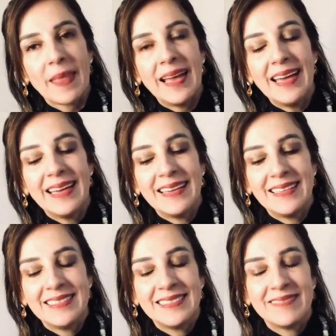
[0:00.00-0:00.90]

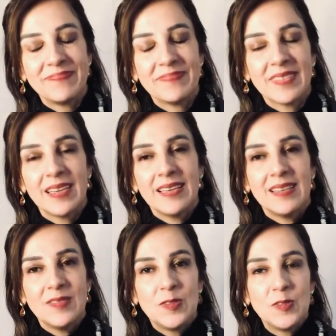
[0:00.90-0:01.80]
and
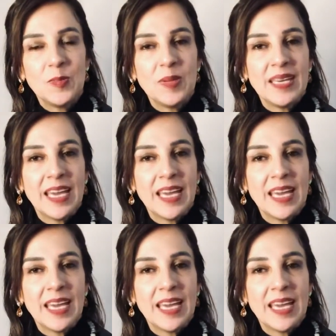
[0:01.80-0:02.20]
to be